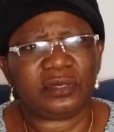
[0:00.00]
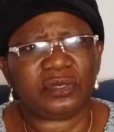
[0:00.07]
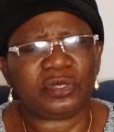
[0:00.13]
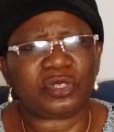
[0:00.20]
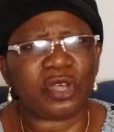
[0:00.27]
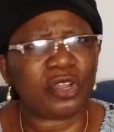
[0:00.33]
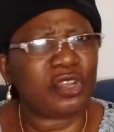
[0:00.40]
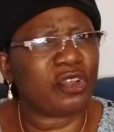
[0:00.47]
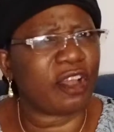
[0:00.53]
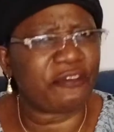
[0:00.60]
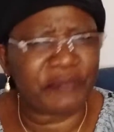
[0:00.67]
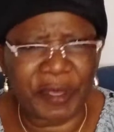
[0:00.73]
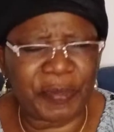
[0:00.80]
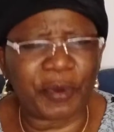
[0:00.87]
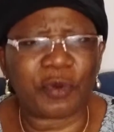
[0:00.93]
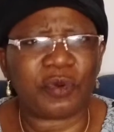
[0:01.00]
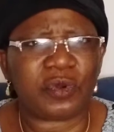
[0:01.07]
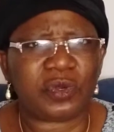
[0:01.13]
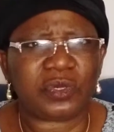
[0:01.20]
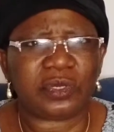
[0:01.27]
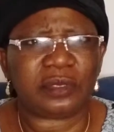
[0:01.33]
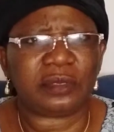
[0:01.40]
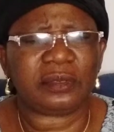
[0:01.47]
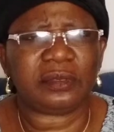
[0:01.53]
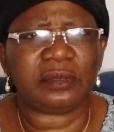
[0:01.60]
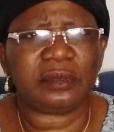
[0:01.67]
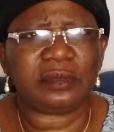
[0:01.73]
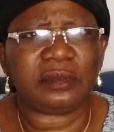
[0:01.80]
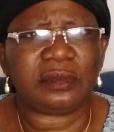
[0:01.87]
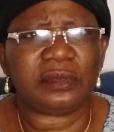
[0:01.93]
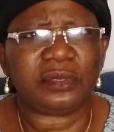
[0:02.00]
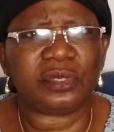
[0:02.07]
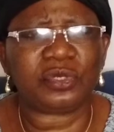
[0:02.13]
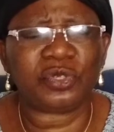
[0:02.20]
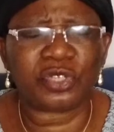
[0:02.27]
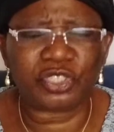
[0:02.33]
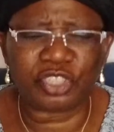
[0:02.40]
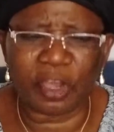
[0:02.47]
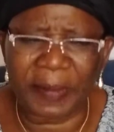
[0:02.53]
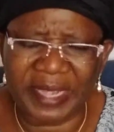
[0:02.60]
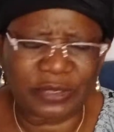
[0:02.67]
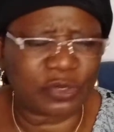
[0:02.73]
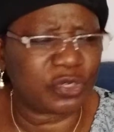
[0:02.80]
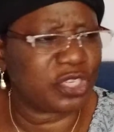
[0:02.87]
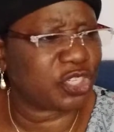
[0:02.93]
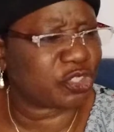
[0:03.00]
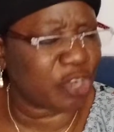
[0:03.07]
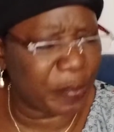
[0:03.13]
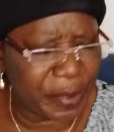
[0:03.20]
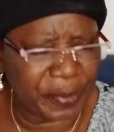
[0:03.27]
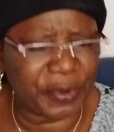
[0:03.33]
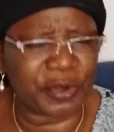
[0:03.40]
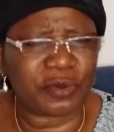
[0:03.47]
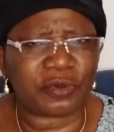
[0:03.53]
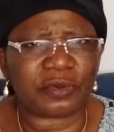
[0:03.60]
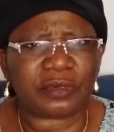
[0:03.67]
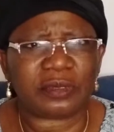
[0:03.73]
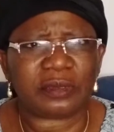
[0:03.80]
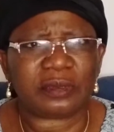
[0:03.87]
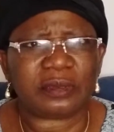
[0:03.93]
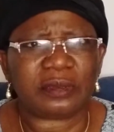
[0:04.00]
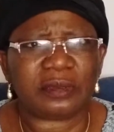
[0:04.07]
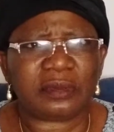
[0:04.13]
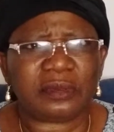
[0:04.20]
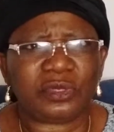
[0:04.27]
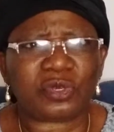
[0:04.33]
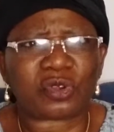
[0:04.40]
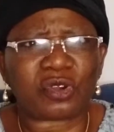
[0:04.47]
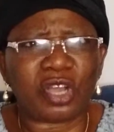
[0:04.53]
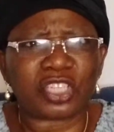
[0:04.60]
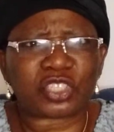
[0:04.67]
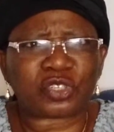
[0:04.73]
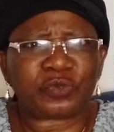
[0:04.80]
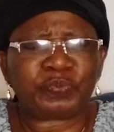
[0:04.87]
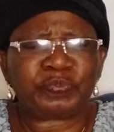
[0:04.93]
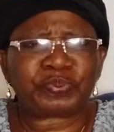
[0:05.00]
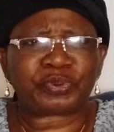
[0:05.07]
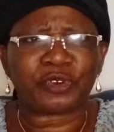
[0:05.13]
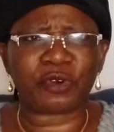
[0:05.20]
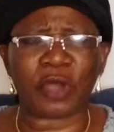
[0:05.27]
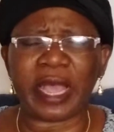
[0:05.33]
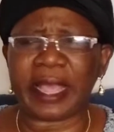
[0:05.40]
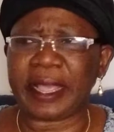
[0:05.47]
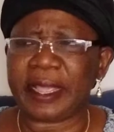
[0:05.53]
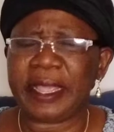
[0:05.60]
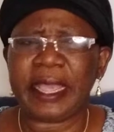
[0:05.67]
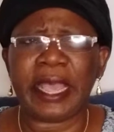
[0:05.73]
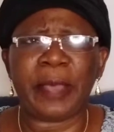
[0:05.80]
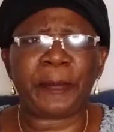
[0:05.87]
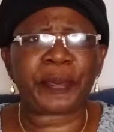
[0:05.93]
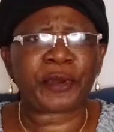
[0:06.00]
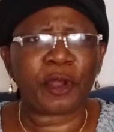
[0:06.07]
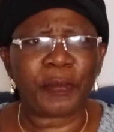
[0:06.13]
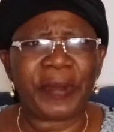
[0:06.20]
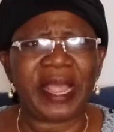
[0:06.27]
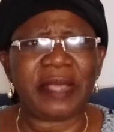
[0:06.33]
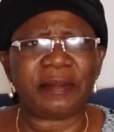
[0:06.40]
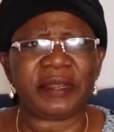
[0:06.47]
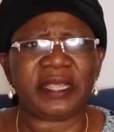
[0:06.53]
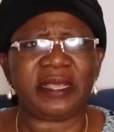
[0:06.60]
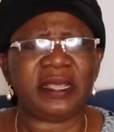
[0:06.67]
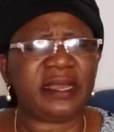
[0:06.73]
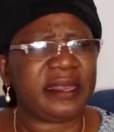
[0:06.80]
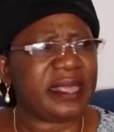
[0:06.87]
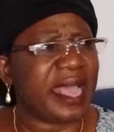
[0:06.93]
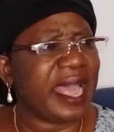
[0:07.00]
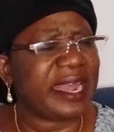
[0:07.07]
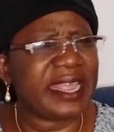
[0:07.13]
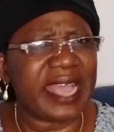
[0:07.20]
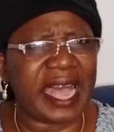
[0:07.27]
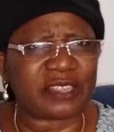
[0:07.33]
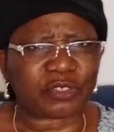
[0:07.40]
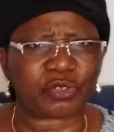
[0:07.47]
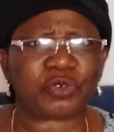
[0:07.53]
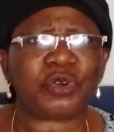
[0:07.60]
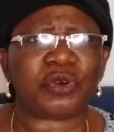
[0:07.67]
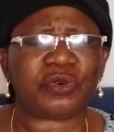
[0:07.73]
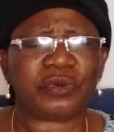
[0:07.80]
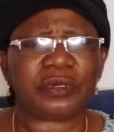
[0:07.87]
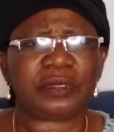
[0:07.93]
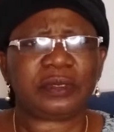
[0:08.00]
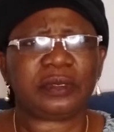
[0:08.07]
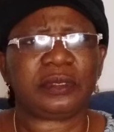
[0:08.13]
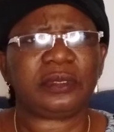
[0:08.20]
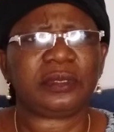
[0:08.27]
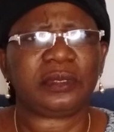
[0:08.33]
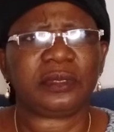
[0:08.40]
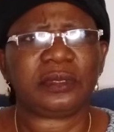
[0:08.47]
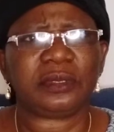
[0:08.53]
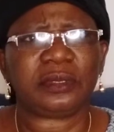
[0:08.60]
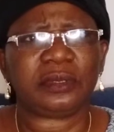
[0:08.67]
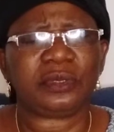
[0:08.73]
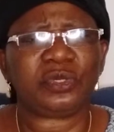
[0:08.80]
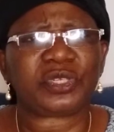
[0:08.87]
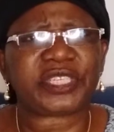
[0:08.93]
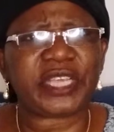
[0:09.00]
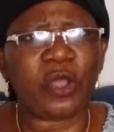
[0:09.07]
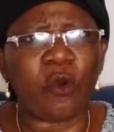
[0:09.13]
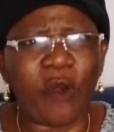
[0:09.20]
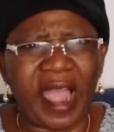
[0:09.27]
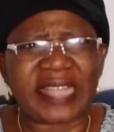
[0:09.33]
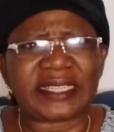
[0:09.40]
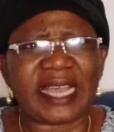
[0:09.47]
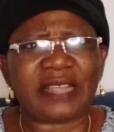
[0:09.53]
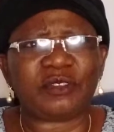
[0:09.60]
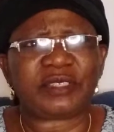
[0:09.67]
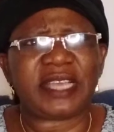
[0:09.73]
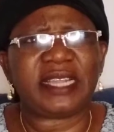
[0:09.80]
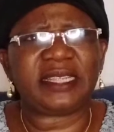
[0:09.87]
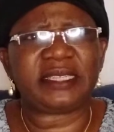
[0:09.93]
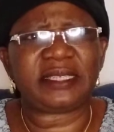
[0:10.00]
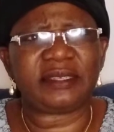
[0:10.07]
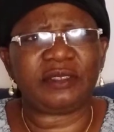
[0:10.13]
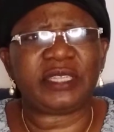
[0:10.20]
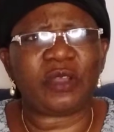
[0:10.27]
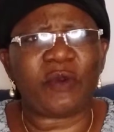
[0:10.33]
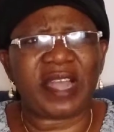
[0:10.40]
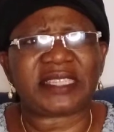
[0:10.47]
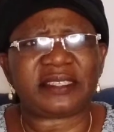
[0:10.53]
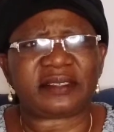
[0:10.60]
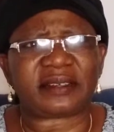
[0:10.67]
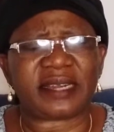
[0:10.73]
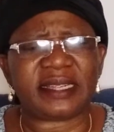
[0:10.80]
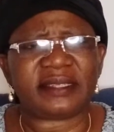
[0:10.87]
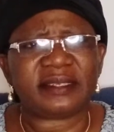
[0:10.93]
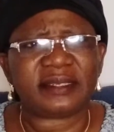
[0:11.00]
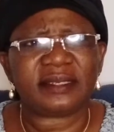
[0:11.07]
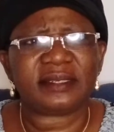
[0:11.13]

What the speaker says: You don't love people. You use your mouth to destroy people. You cause a problem in any house you go. You see white and you say the white is red.